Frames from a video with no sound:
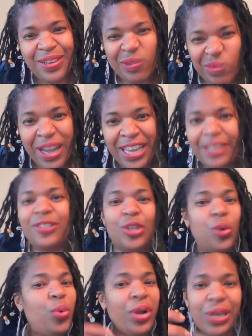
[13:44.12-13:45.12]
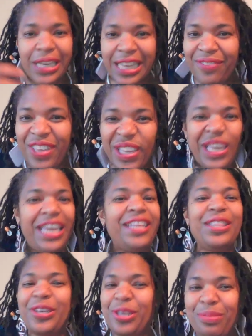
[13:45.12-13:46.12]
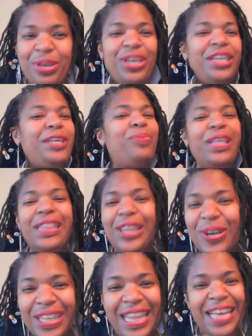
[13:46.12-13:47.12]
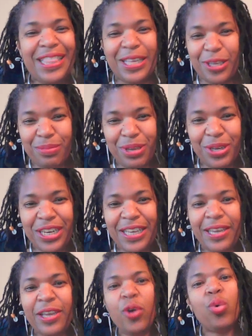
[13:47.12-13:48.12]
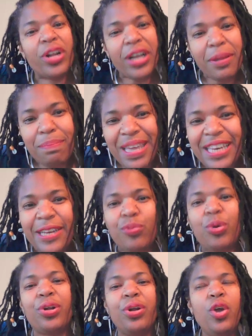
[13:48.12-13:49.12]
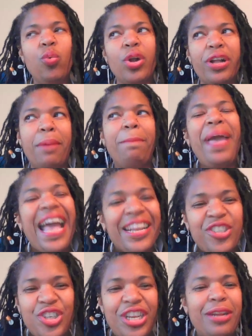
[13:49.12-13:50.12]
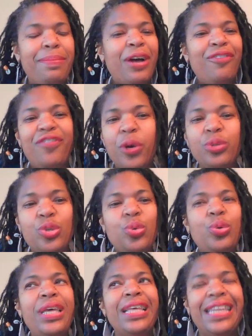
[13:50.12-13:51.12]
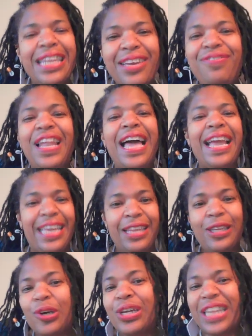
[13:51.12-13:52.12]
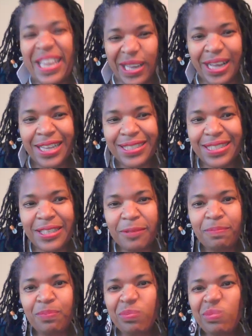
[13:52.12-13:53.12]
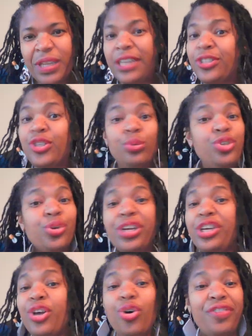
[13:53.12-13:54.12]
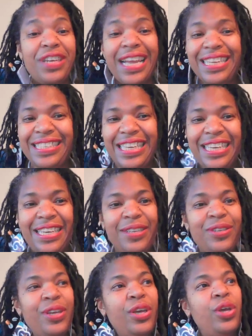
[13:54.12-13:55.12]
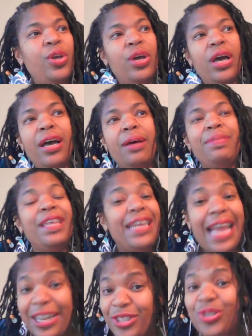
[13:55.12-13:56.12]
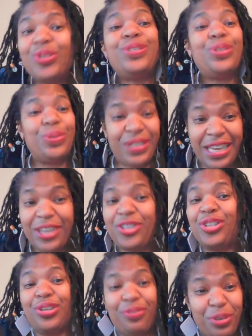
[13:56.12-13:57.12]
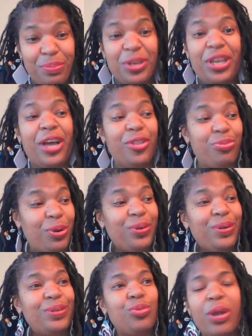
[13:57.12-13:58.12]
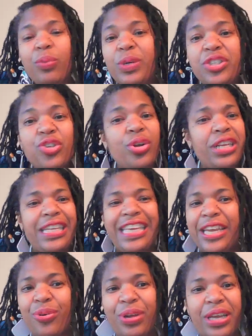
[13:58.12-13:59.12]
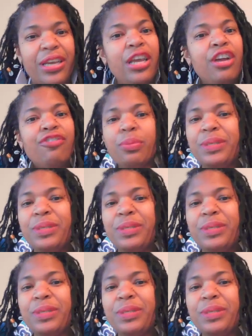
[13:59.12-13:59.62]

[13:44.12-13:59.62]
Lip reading: right? And so we're living in the community. We look like the community. We're committed. We're compassionate about folks who live like and look like us. And so during COVID-19, the National Association of Community Health Workers, right, we started hearing from